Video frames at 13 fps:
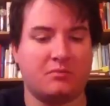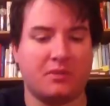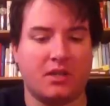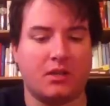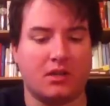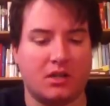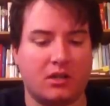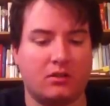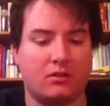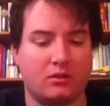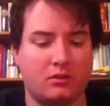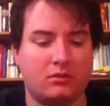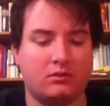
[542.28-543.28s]
to be
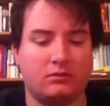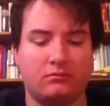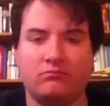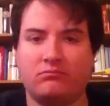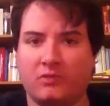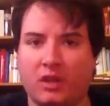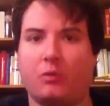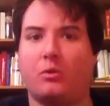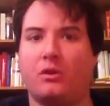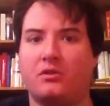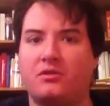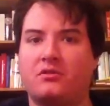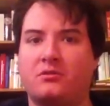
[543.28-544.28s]
kind of where
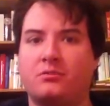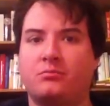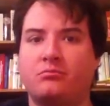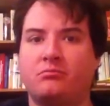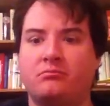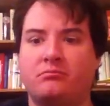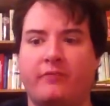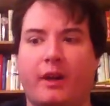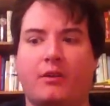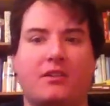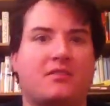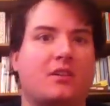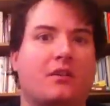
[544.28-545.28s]
it's
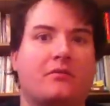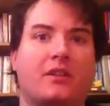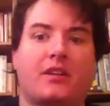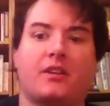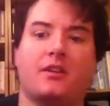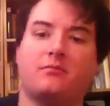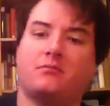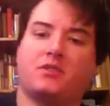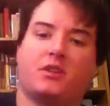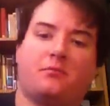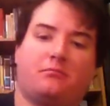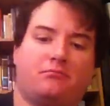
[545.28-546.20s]
found itself lately. So,